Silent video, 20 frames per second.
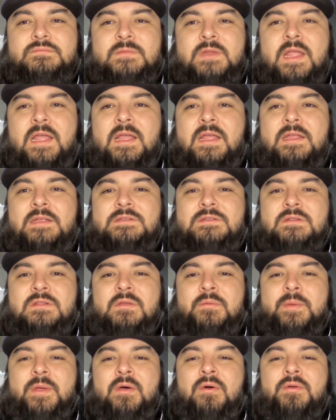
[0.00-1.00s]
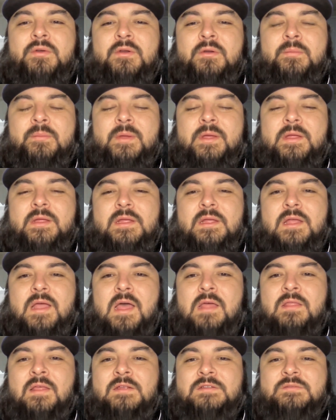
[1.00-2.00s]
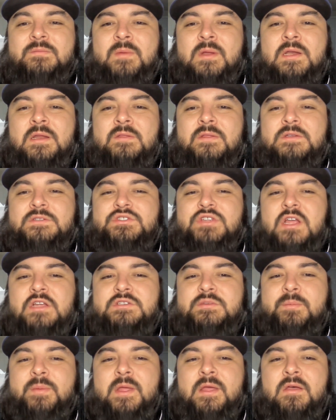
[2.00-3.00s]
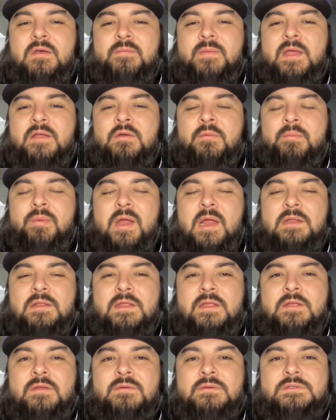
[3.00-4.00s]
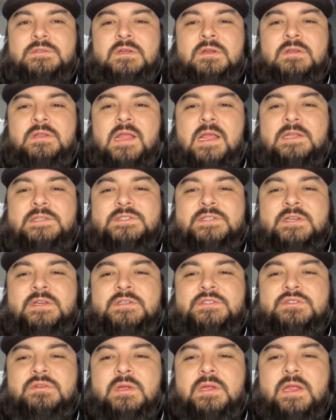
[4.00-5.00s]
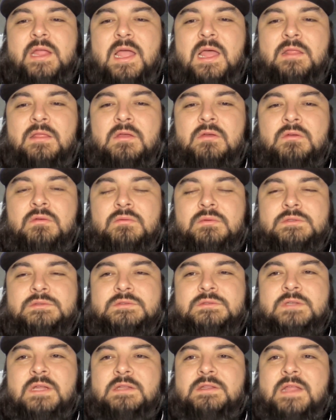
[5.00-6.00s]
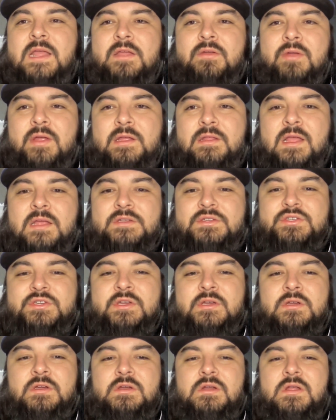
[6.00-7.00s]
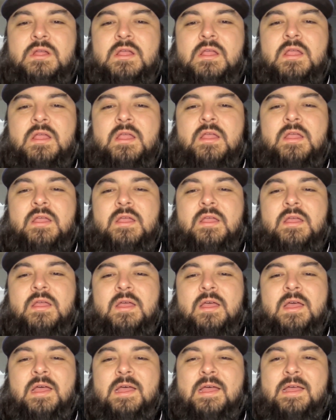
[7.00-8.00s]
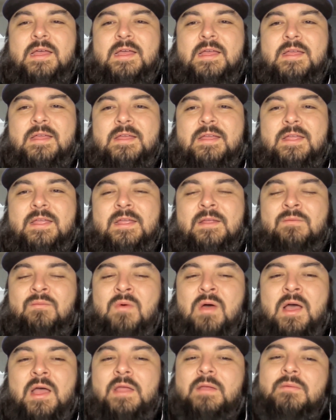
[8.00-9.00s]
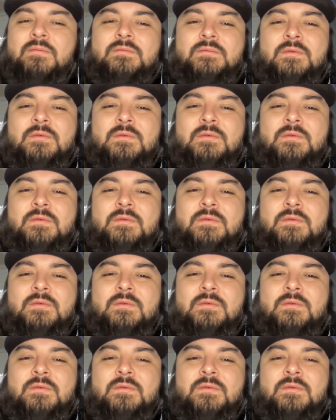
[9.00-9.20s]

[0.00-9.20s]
Yeah, he's a little bit older, but he got less money than Josh Bell, Michael Brantley, who was hurt last year, Joey Gallo, who was not that great last year. And why?